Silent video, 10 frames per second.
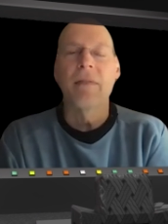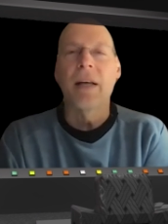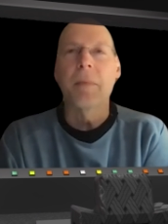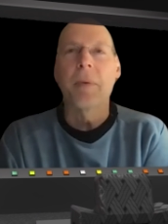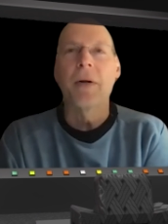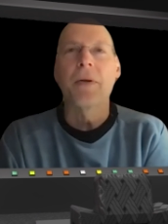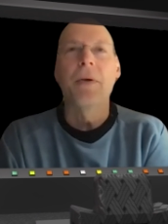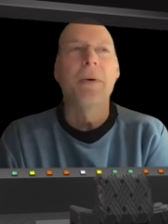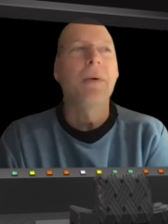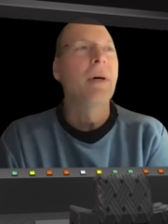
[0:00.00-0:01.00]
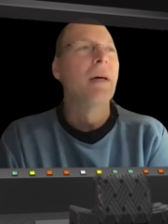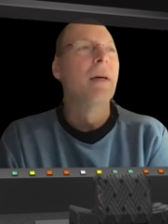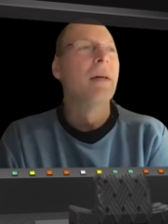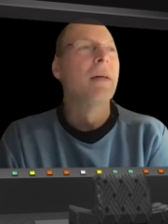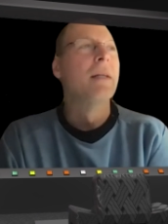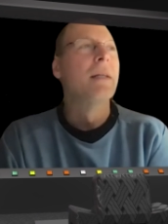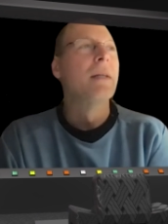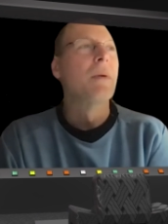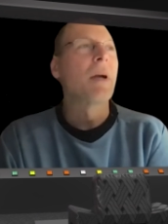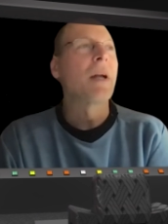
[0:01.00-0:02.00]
of like part 2. What